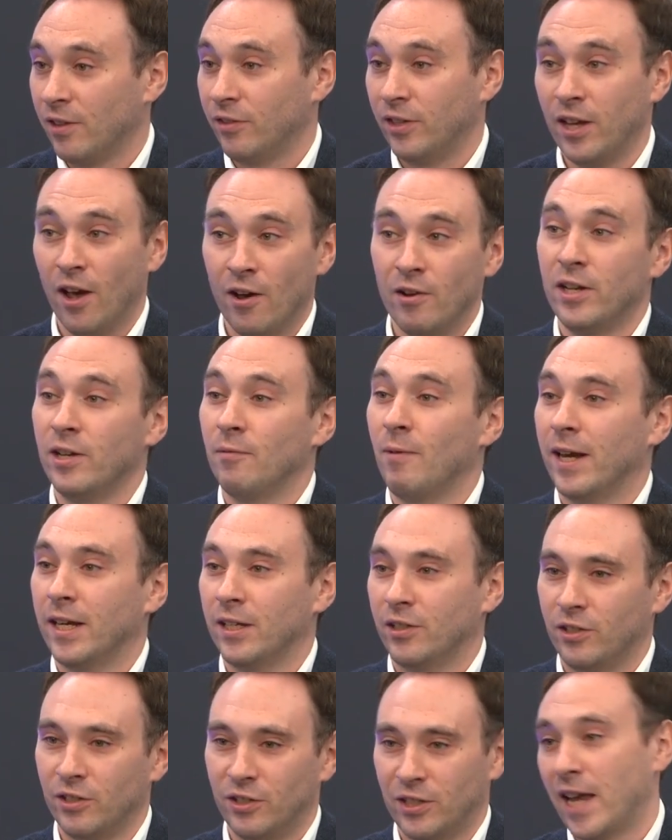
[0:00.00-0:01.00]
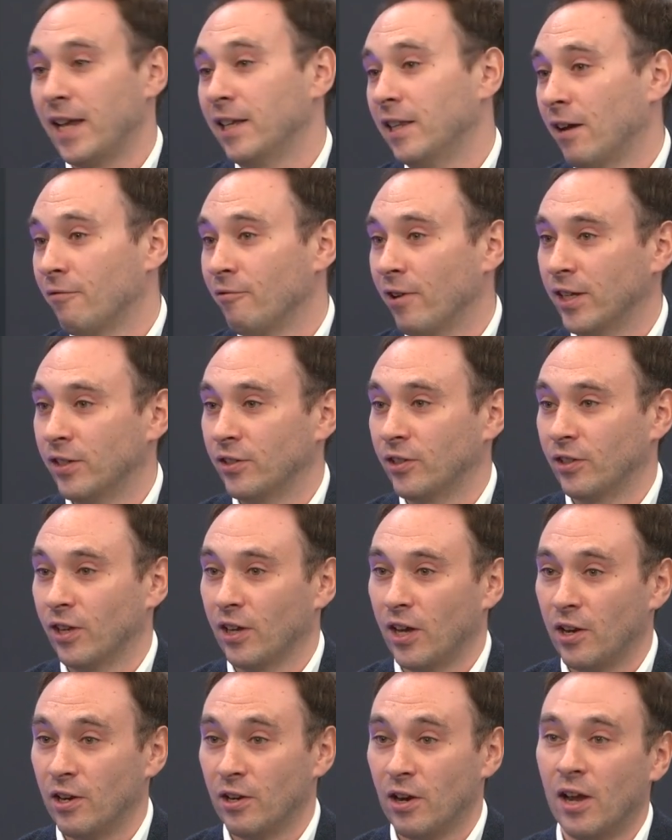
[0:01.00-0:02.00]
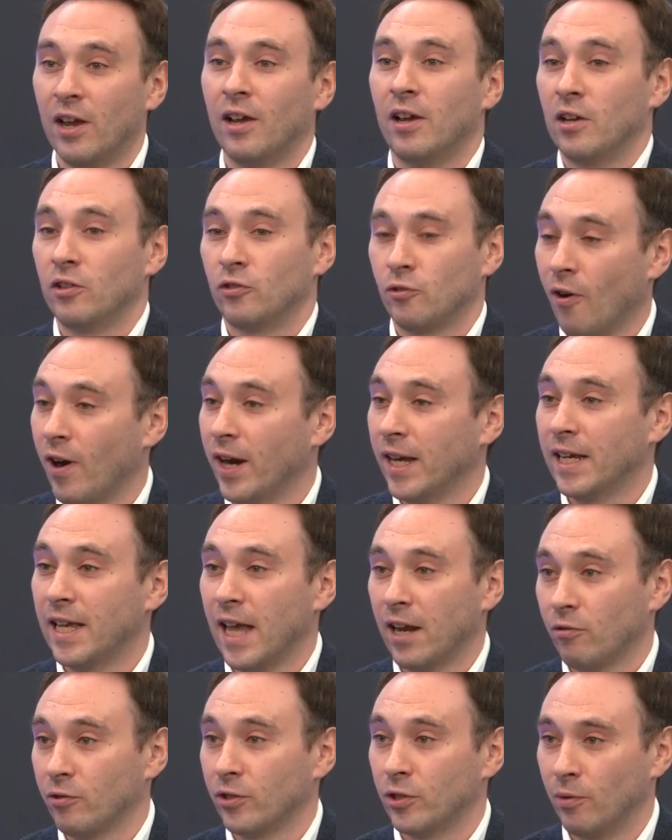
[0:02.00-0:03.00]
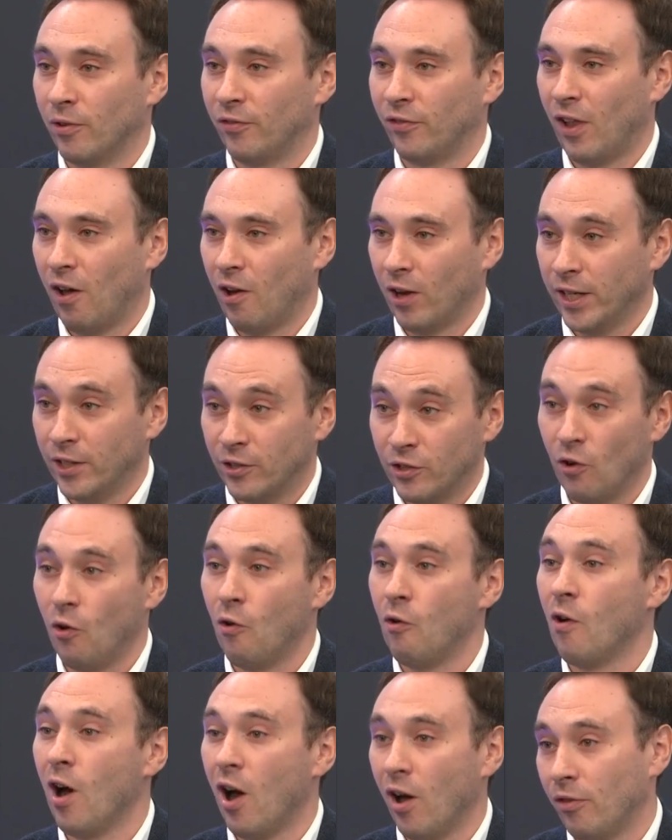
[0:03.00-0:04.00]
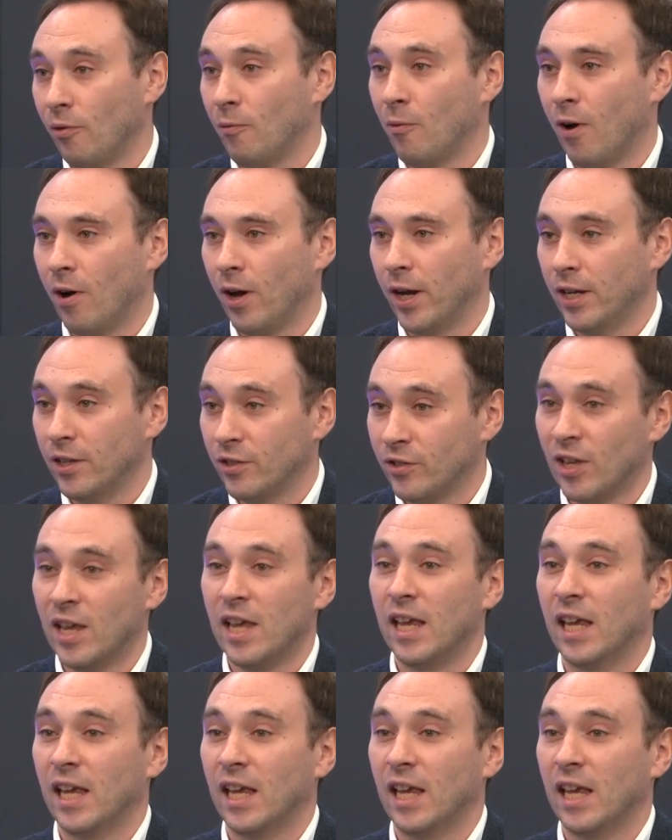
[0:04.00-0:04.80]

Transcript: The only way is to take their risk and try and get onto a flight, or otherwise,